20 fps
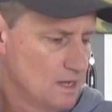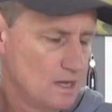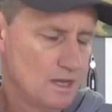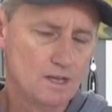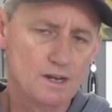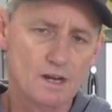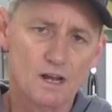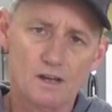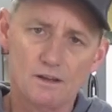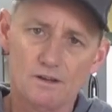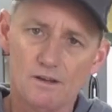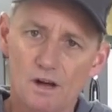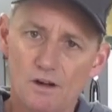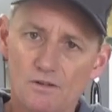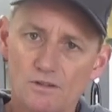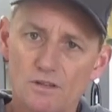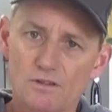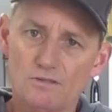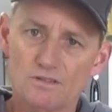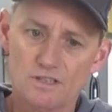you know, I'll
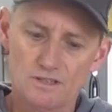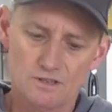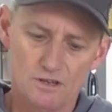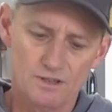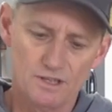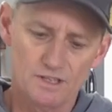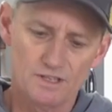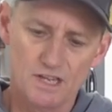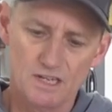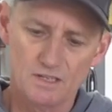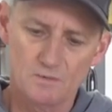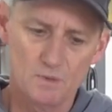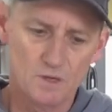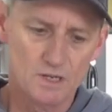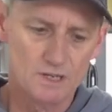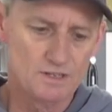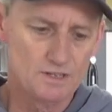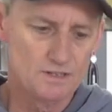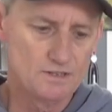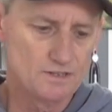use this on the test
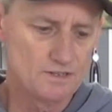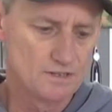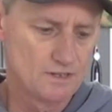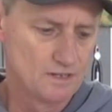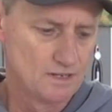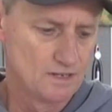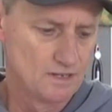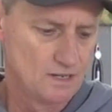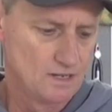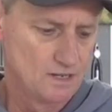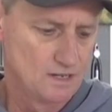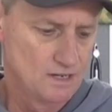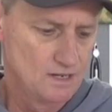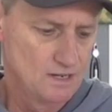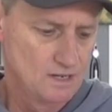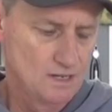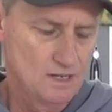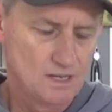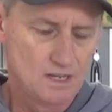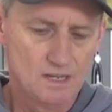pieces,
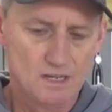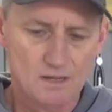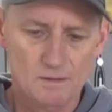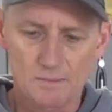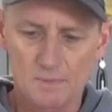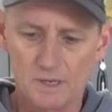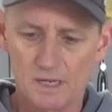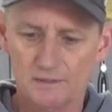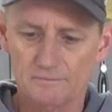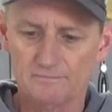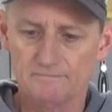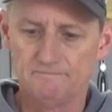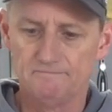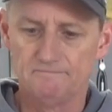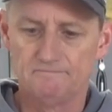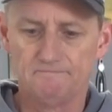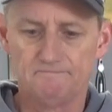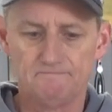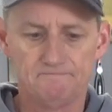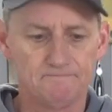but
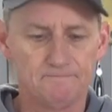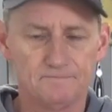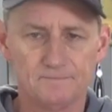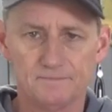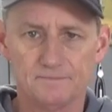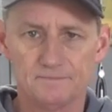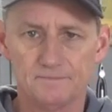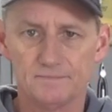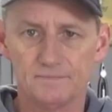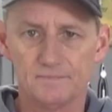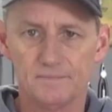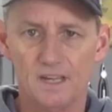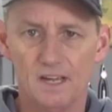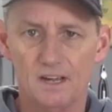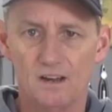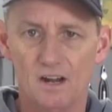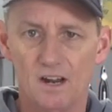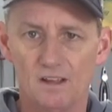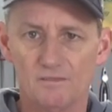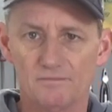yeah,
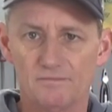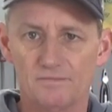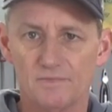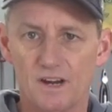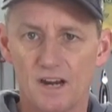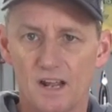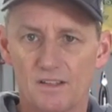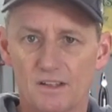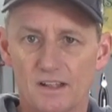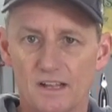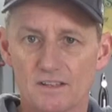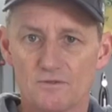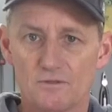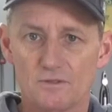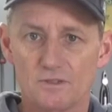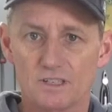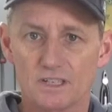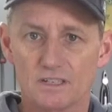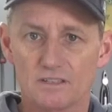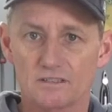I don't, I don't think that's
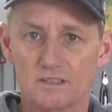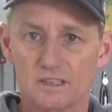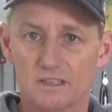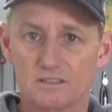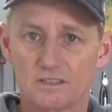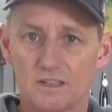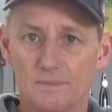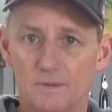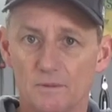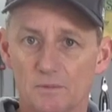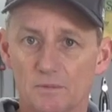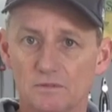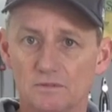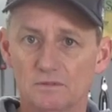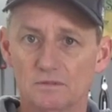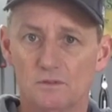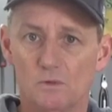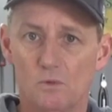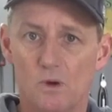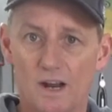really acceptable.
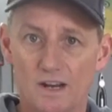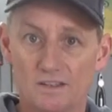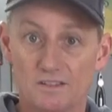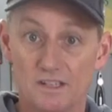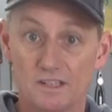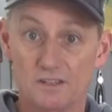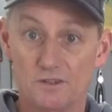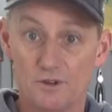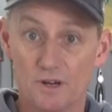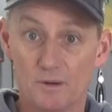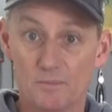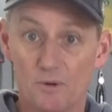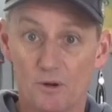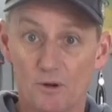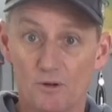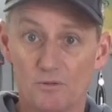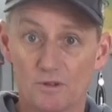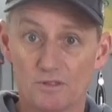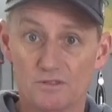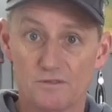One, it's in a drink
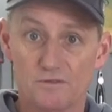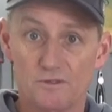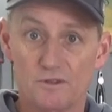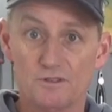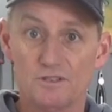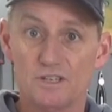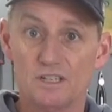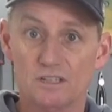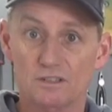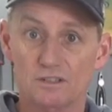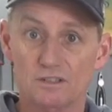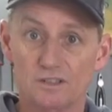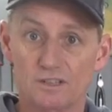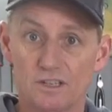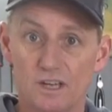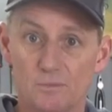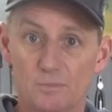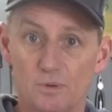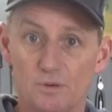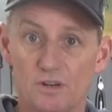bottle. What's the first thing you learn?
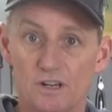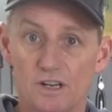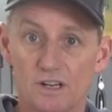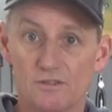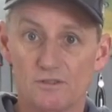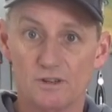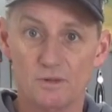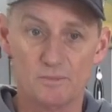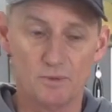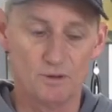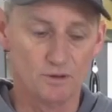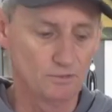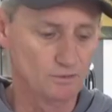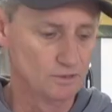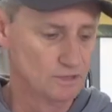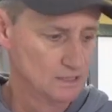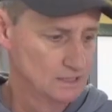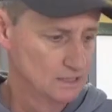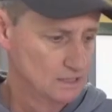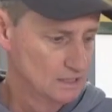Don't put it in a drink bottle.
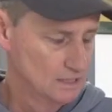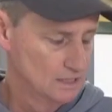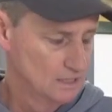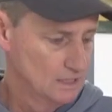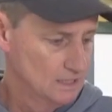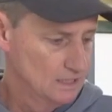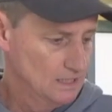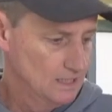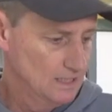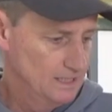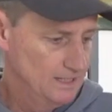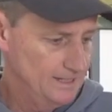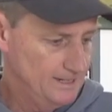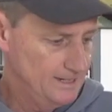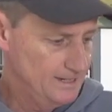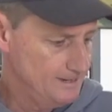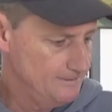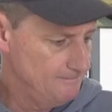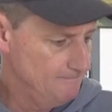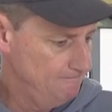
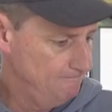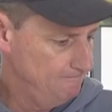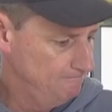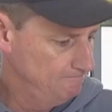Um,